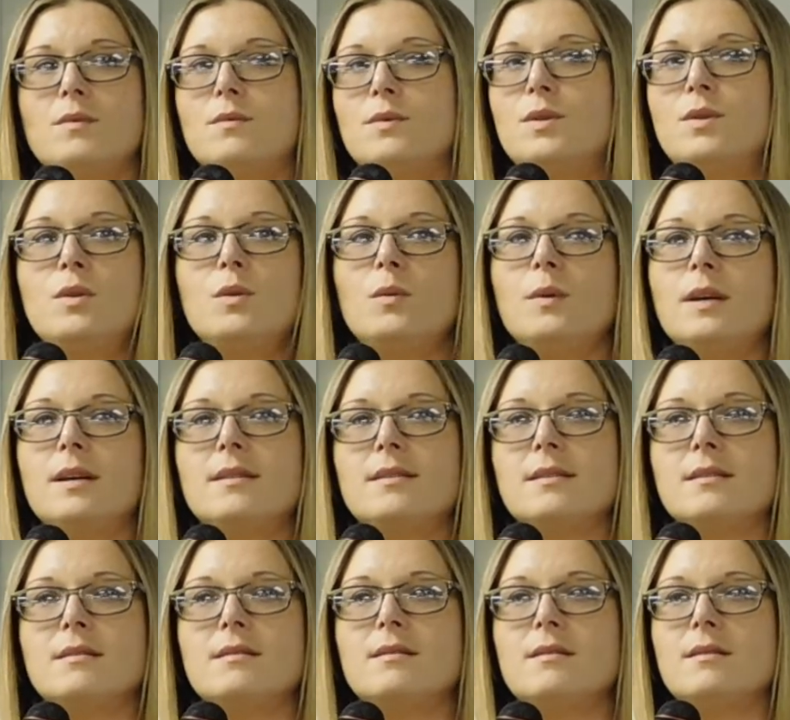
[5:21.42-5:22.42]
2 weeks
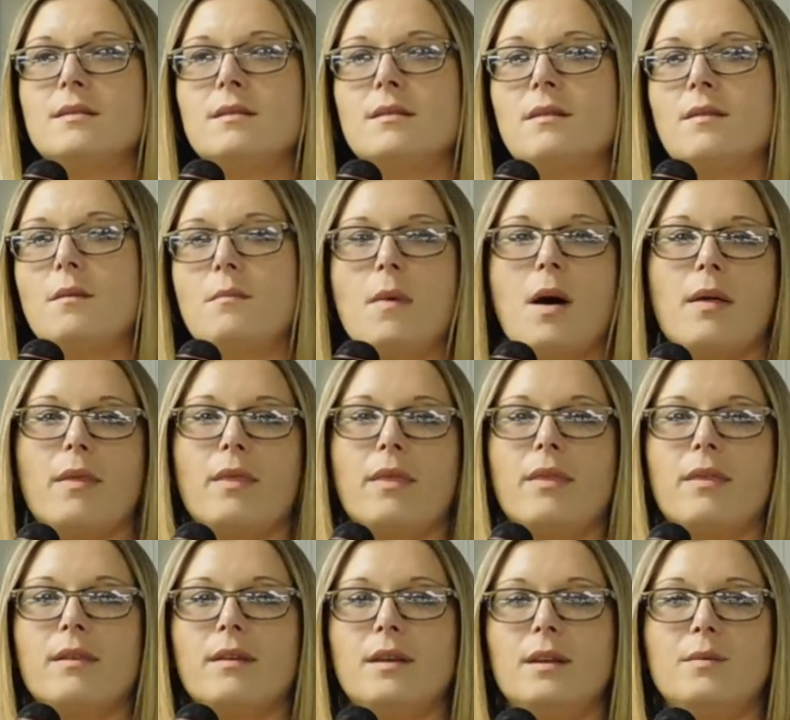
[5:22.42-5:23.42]
into the month.
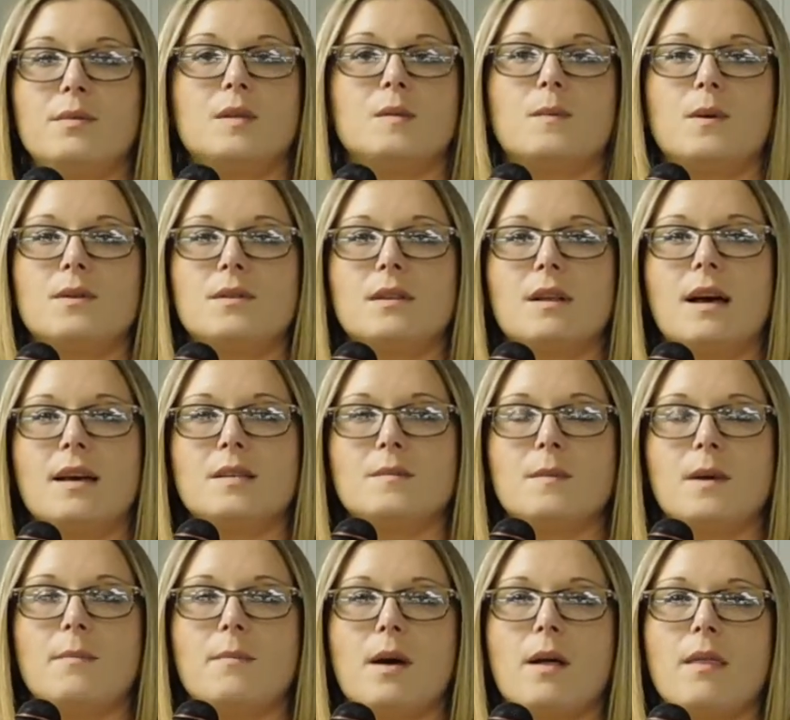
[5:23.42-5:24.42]
It was supposed to last
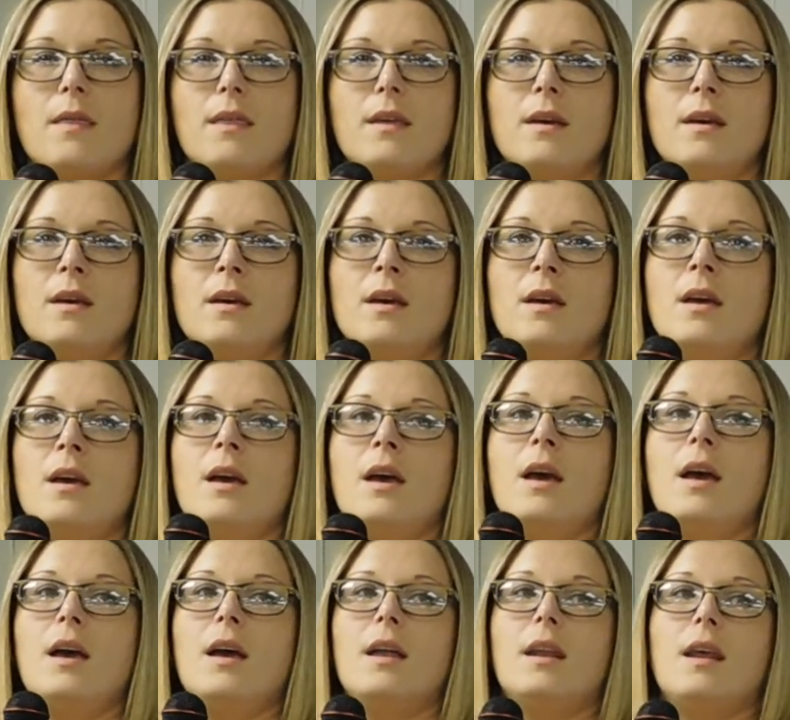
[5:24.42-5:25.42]
me a month.
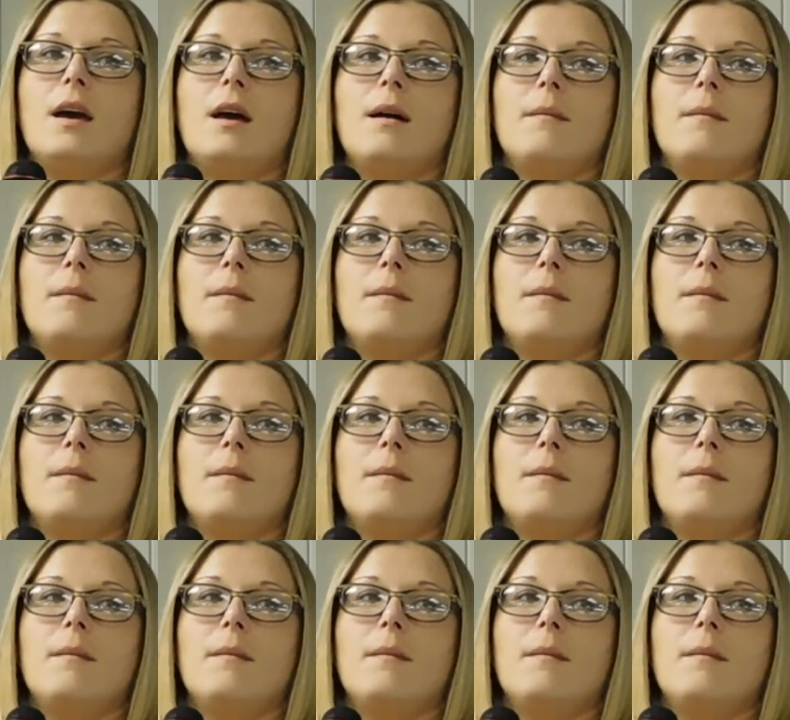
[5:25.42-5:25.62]
And,